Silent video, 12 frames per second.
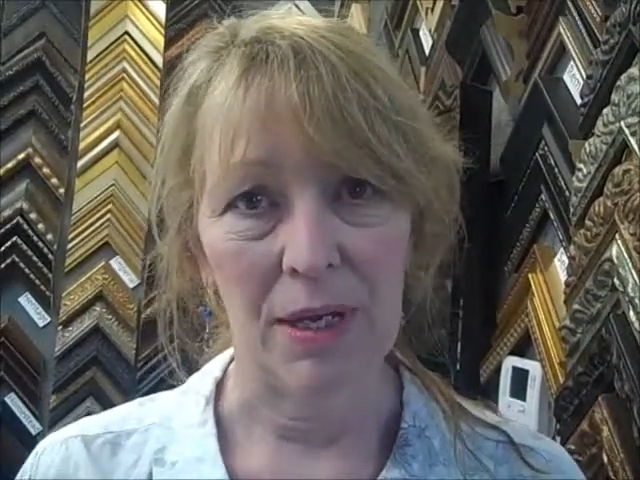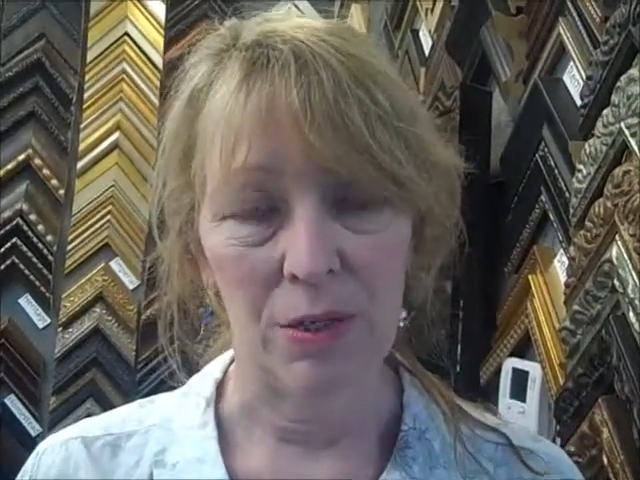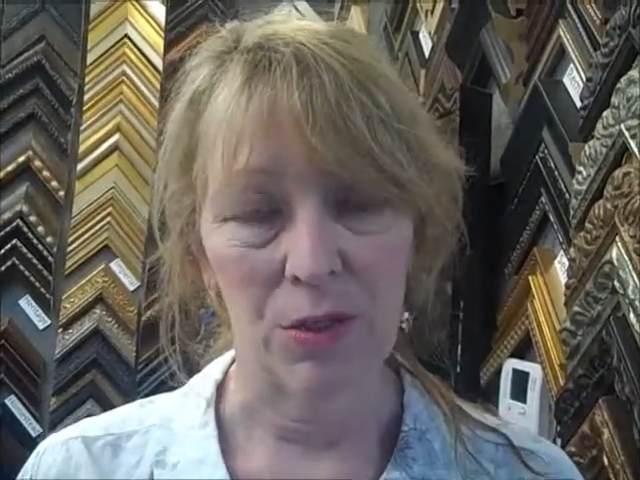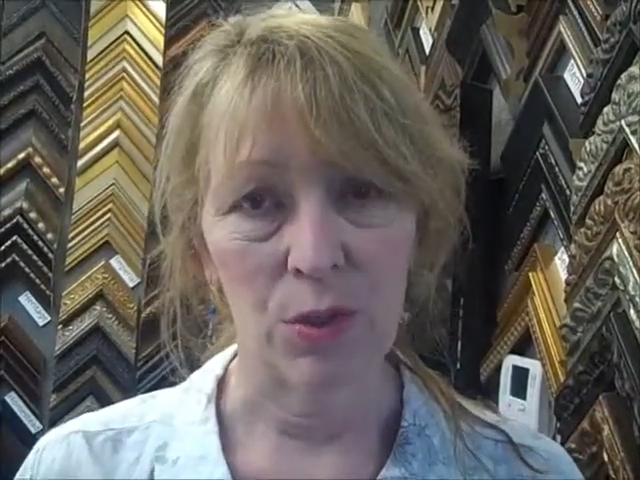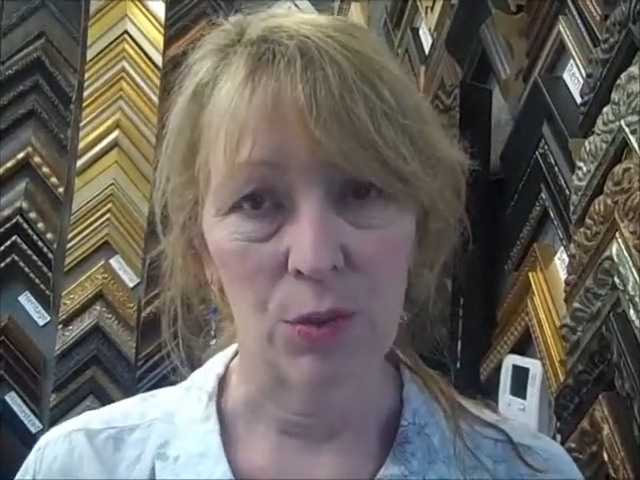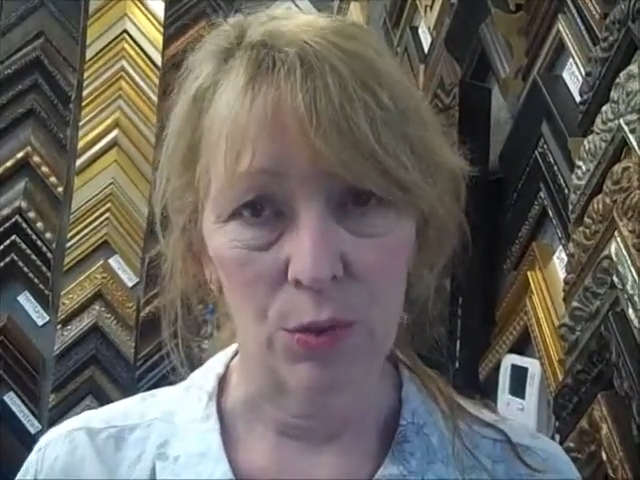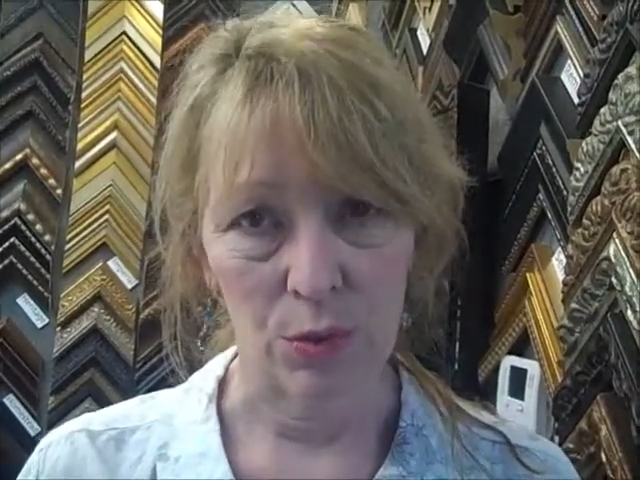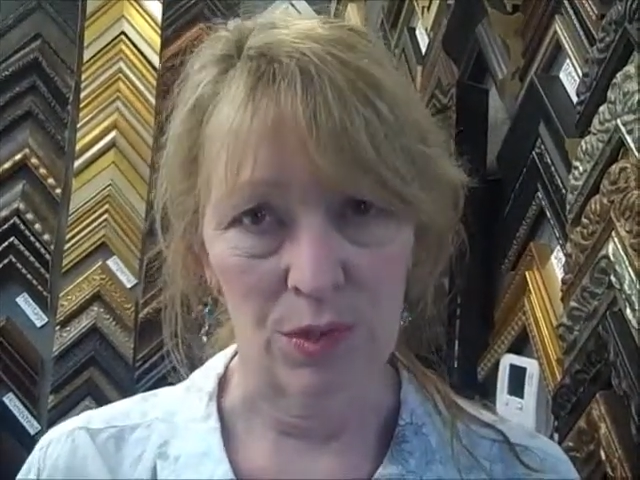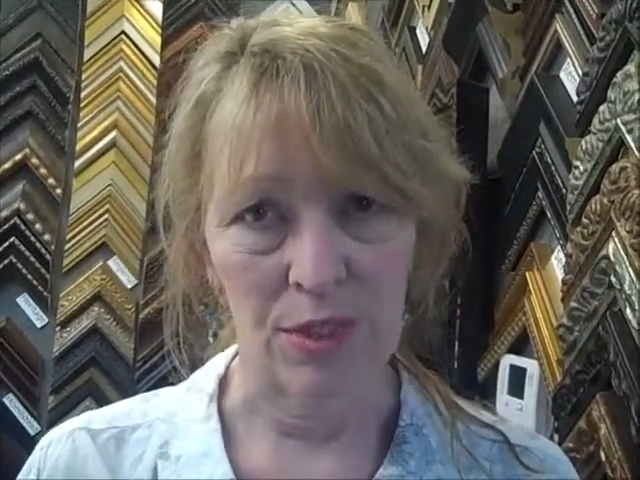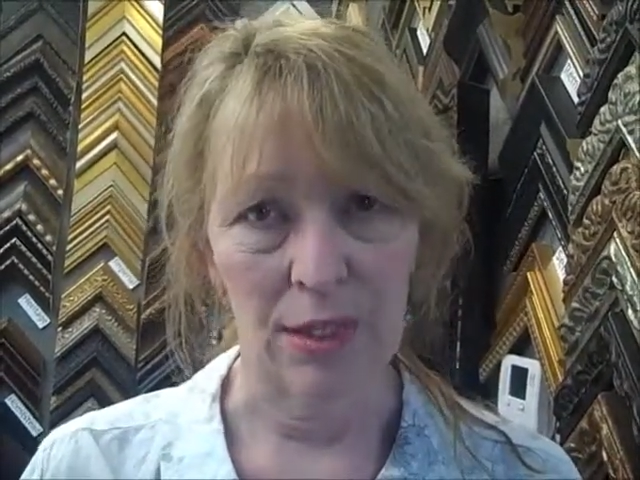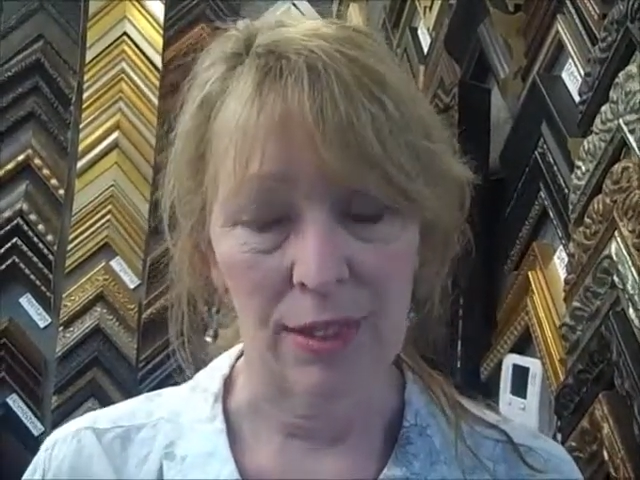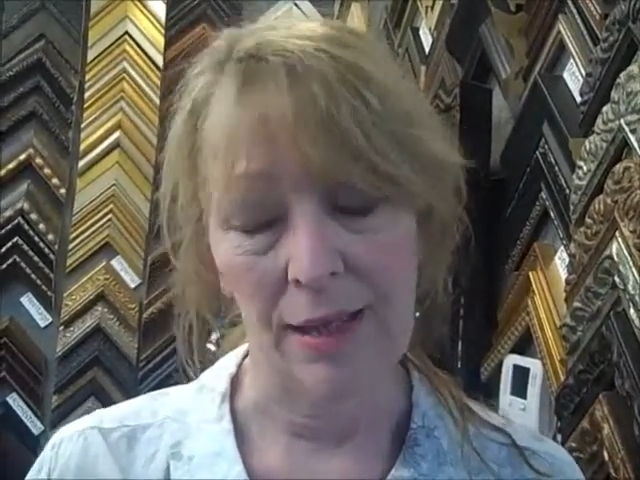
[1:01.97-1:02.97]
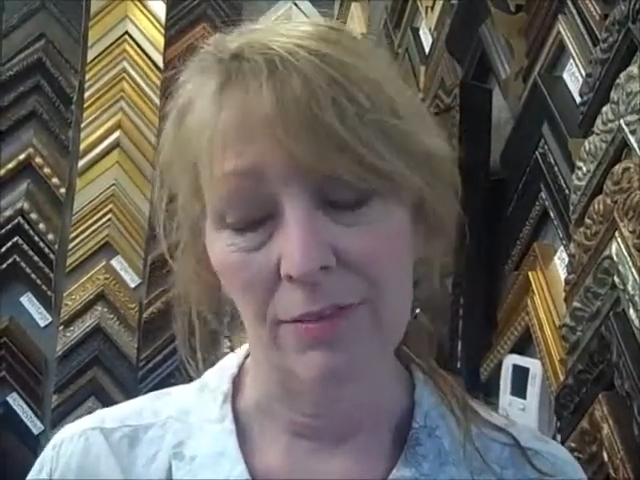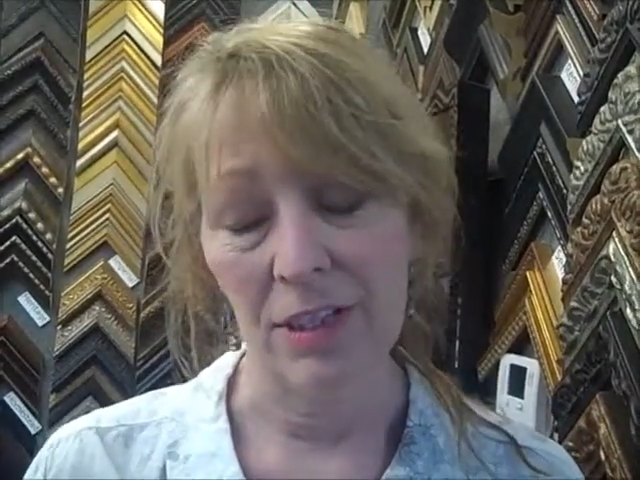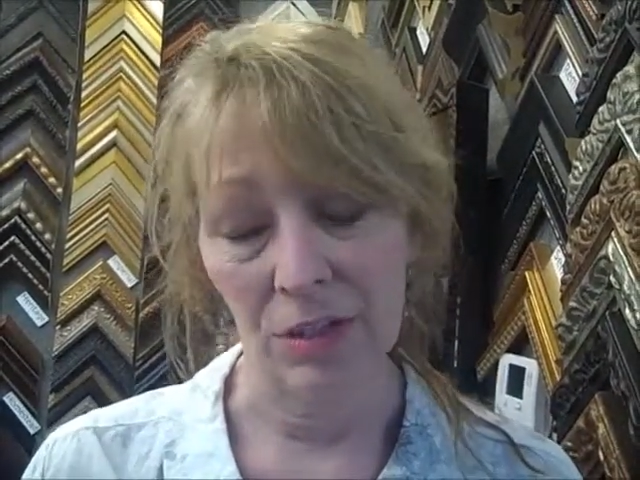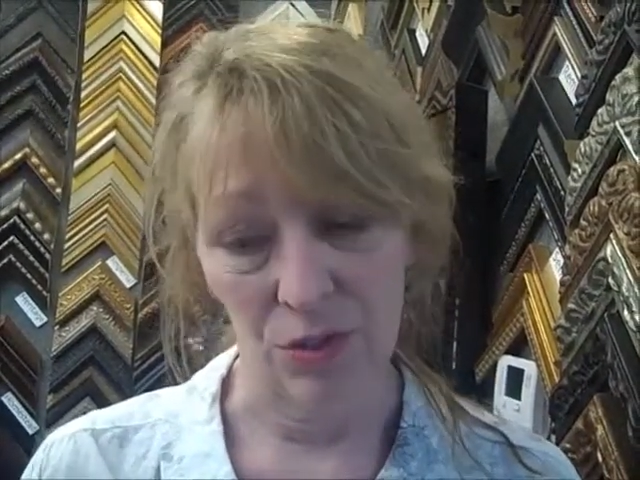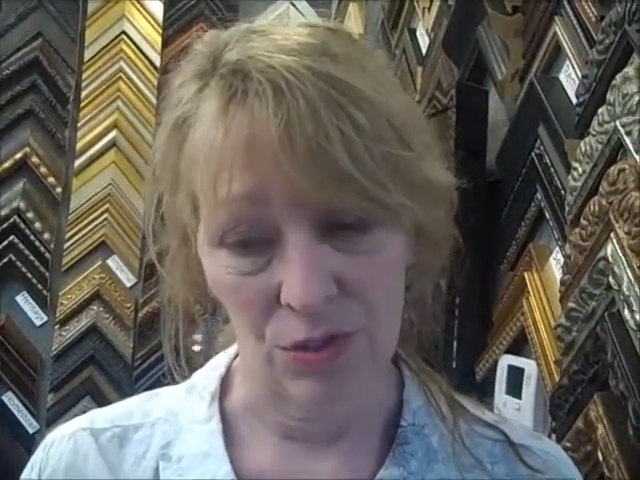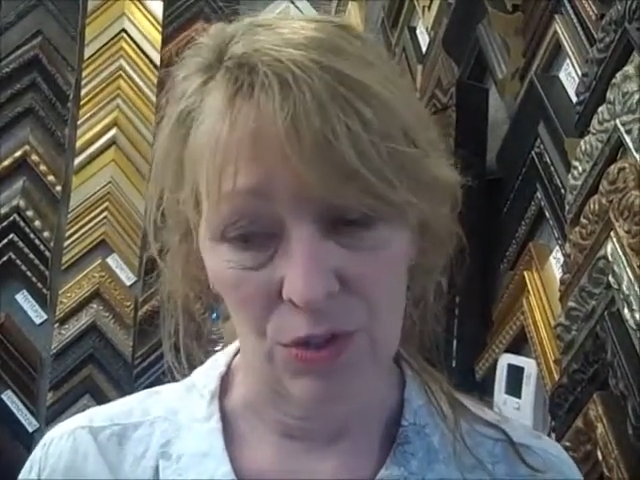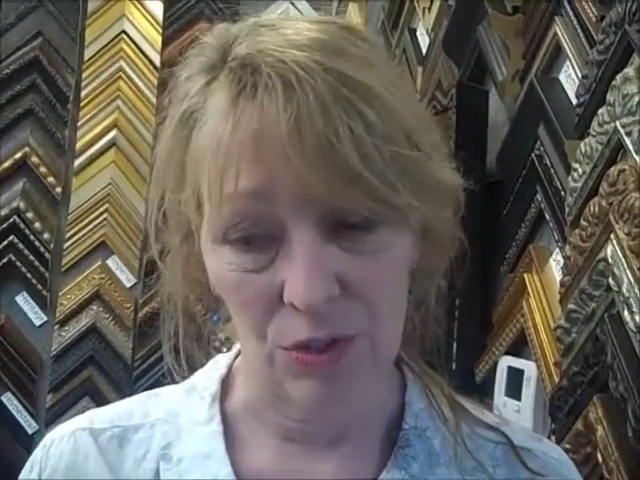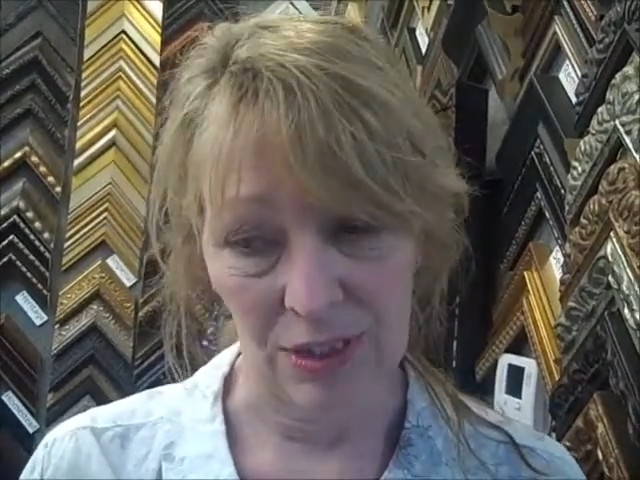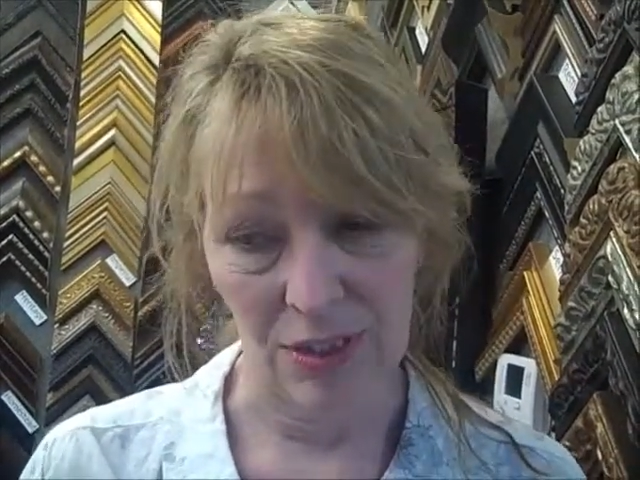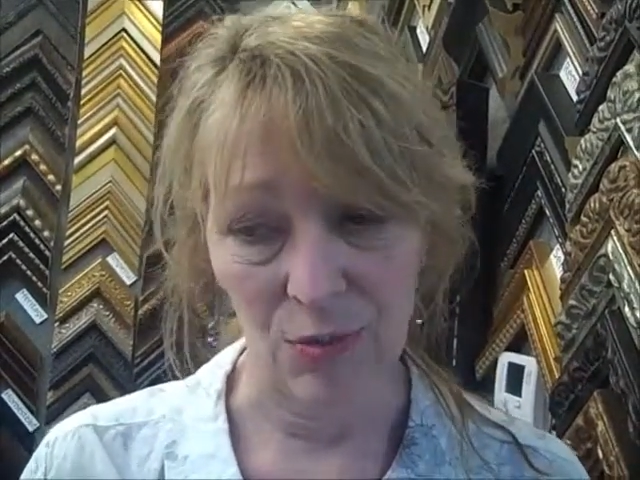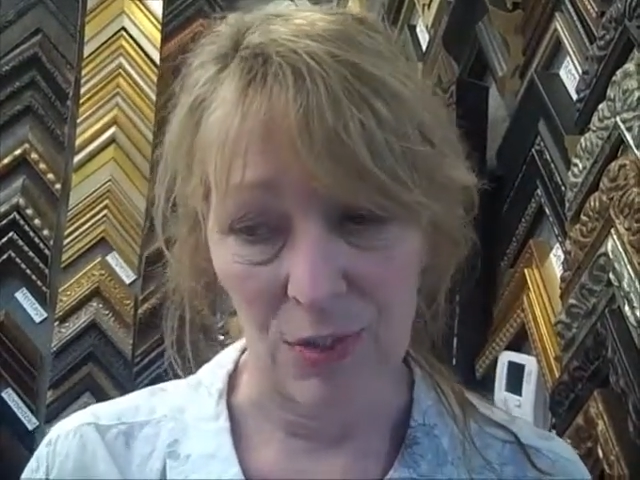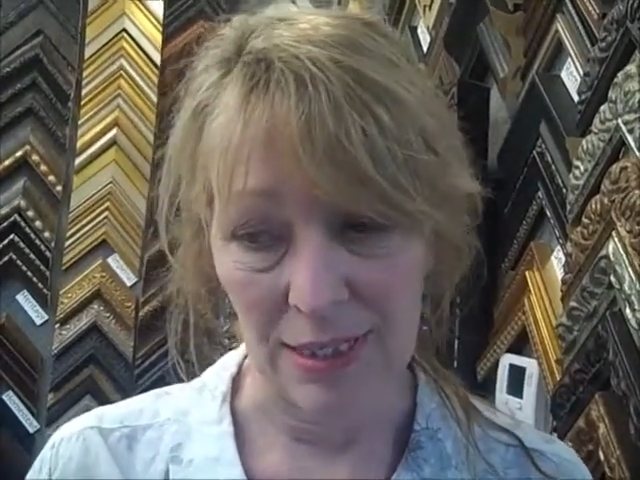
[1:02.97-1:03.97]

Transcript: our schools. A lot of teachers do it this way.